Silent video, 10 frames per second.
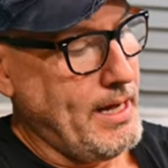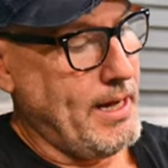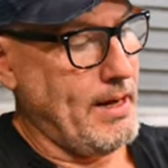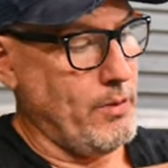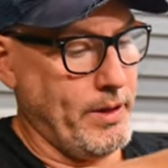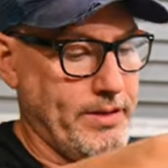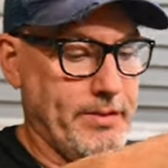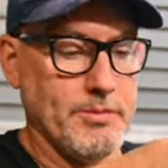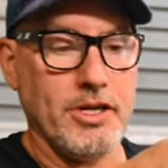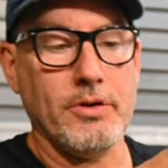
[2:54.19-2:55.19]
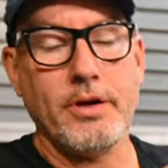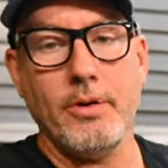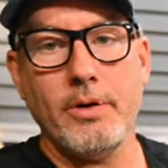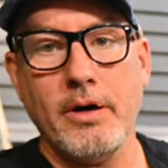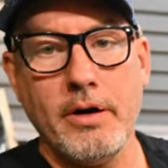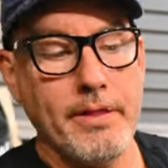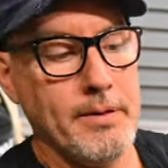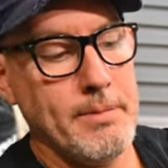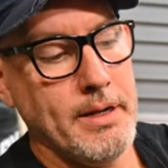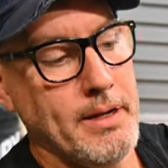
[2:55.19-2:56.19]
uh, with some gel coat on
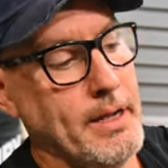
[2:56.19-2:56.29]
them.